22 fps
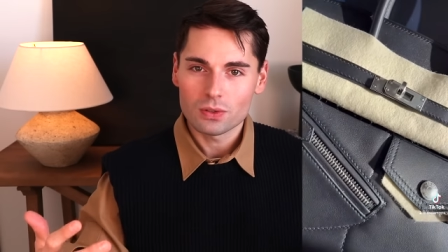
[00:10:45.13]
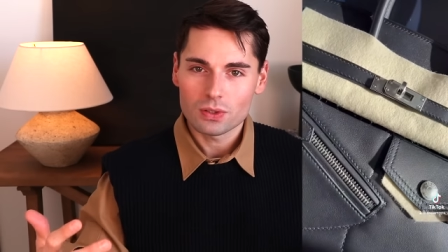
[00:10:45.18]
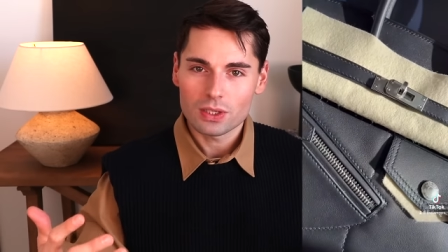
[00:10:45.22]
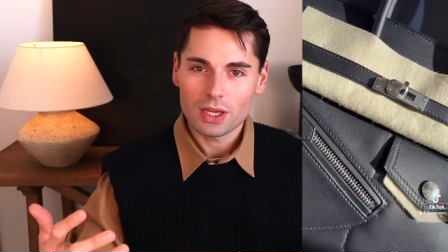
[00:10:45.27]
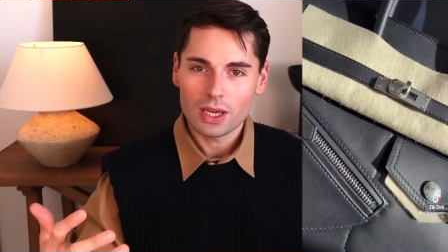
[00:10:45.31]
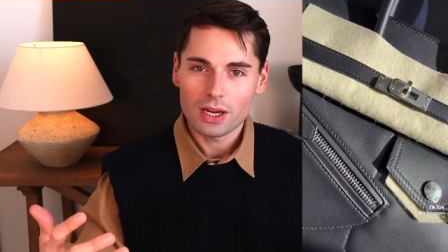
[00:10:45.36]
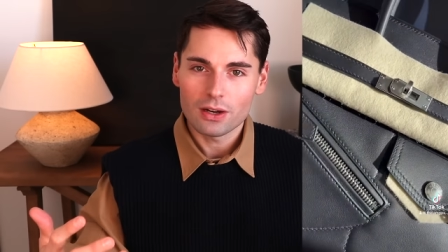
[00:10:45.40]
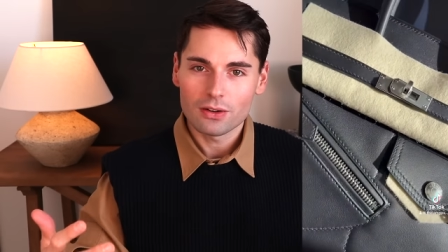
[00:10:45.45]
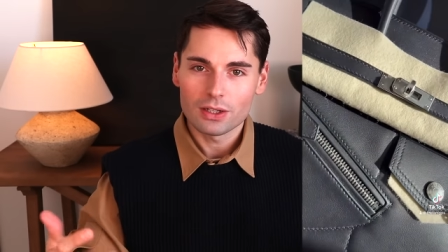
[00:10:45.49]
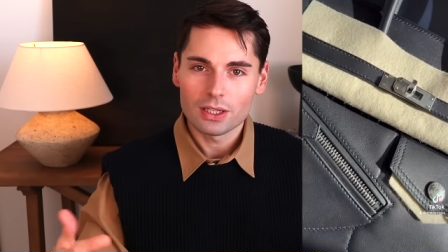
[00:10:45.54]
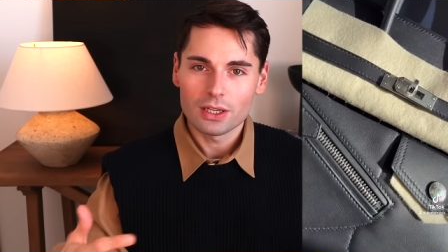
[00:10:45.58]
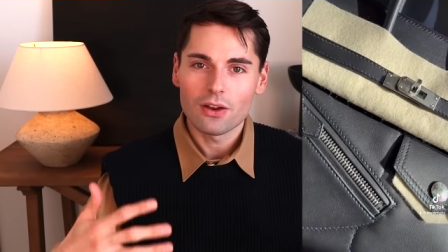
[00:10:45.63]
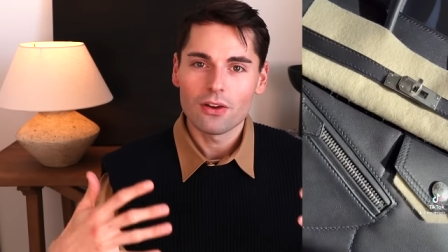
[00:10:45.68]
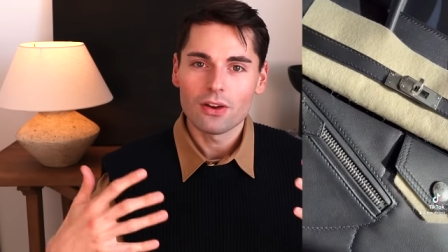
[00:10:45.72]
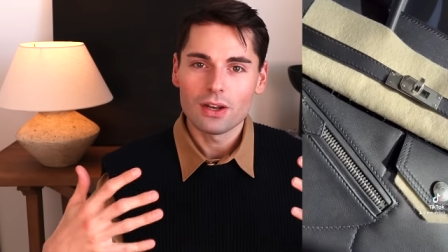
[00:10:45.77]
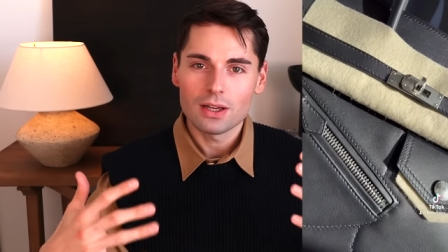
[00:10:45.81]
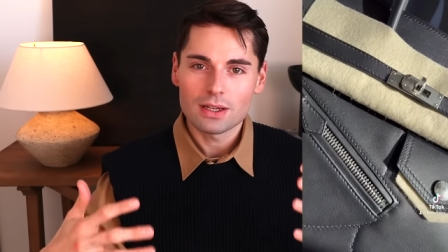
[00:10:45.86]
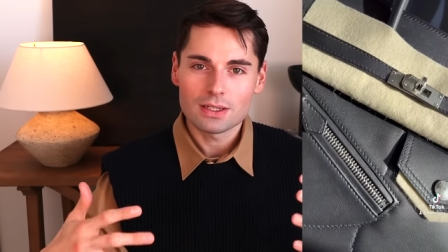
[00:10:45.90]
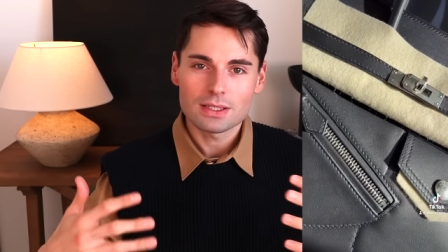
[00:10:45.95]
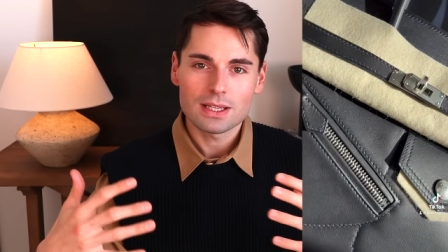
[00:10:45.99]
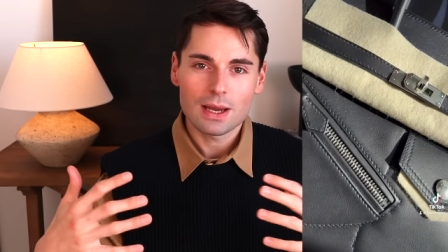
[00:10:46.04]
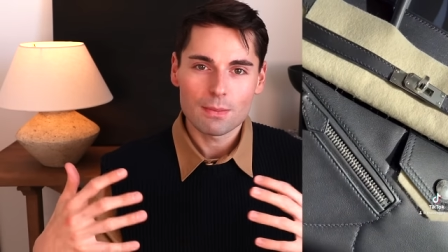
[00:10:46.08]
to carry an
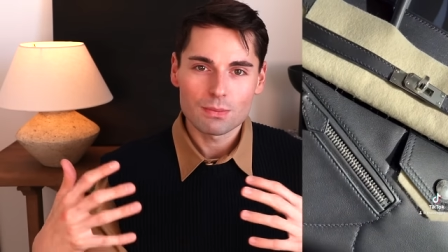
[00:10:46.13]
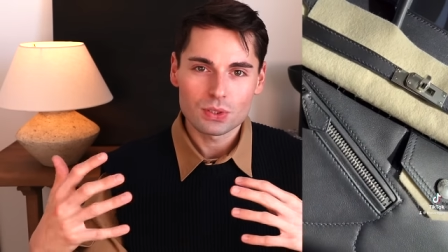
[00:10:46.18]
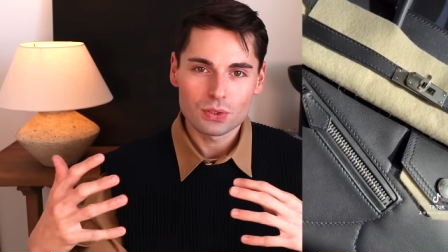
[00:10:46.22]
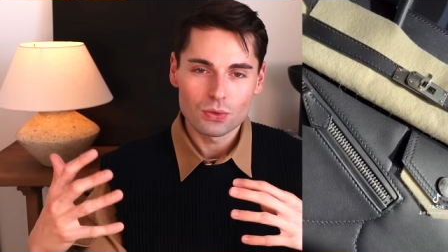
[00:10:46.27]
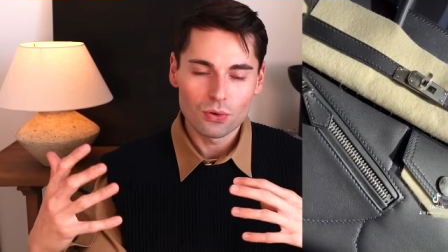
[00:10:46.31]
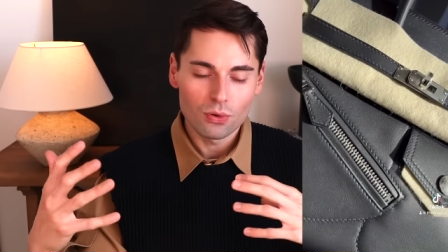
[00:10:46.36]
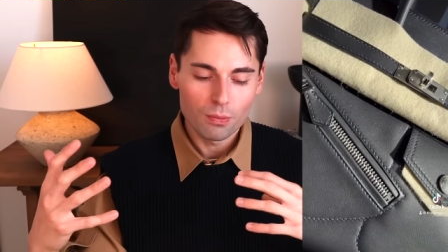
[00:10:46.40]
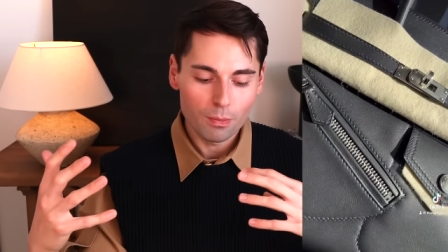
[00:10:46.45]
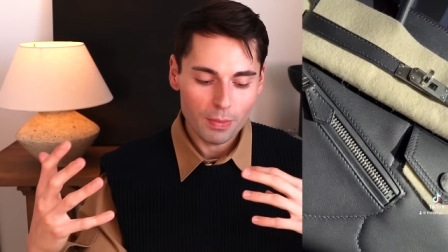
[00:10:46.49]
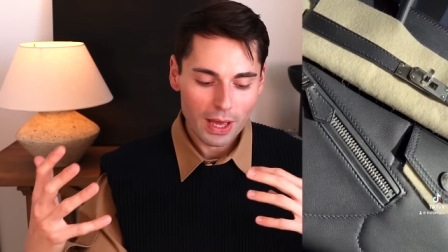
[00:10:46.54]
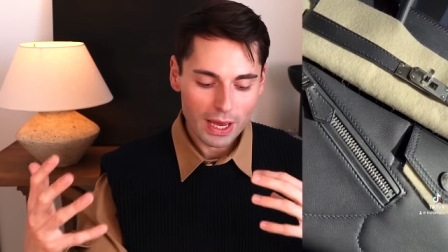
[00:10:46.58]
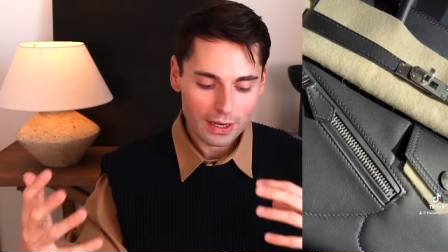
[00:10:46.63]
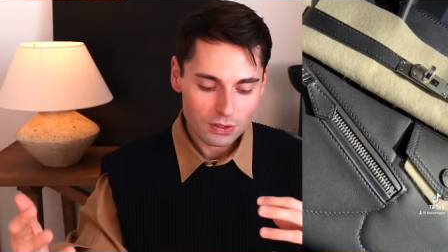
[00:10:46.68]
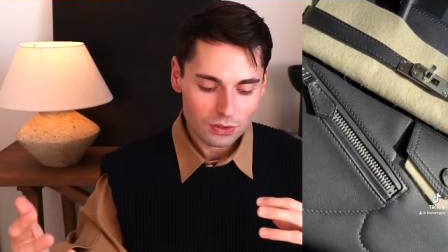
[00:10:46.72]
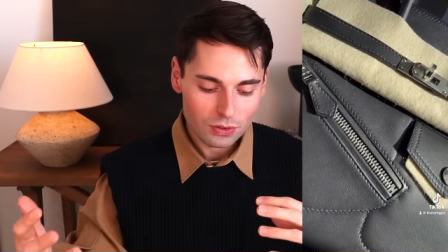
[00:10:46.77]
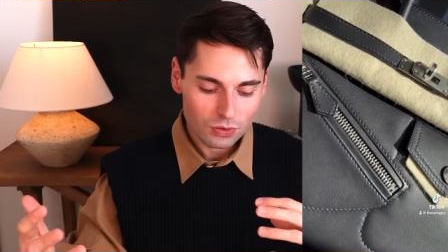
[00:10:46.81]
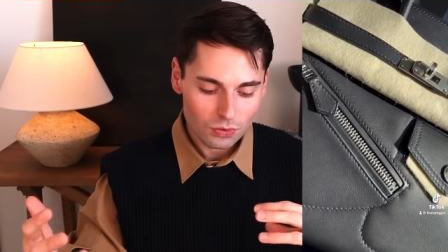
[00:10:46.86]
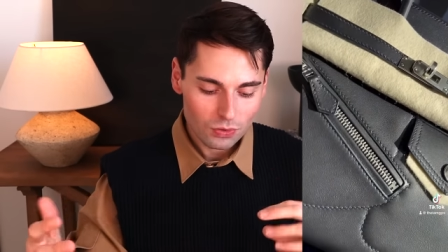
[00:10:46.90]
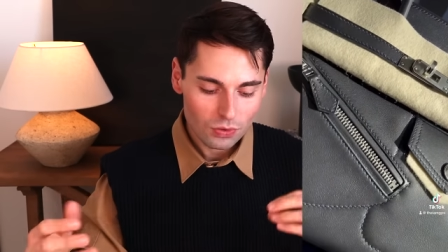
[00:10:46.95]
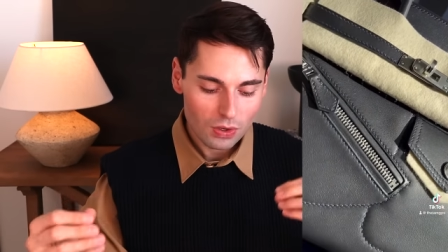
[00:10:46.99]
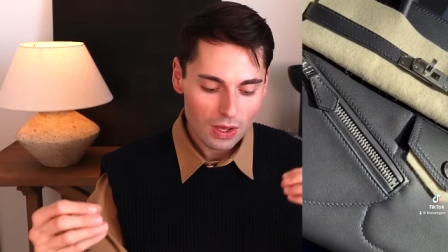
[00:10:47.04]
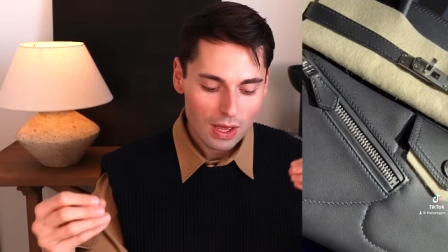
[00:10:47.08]
exceptional back
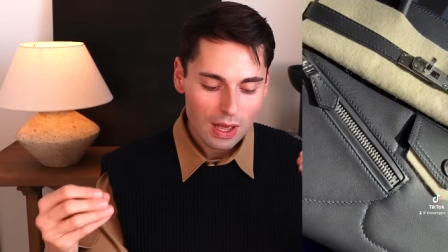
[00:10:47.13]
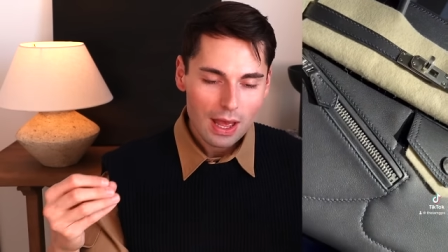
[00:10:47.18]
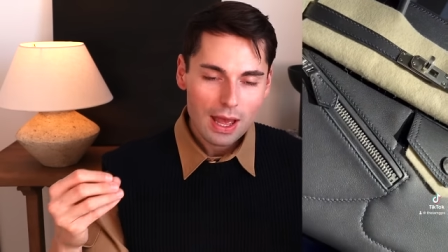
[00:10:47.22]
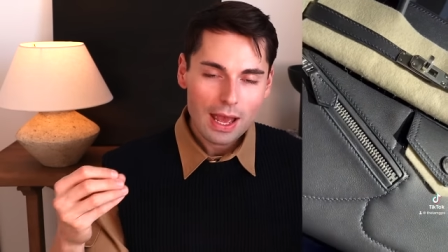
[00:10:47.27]
to.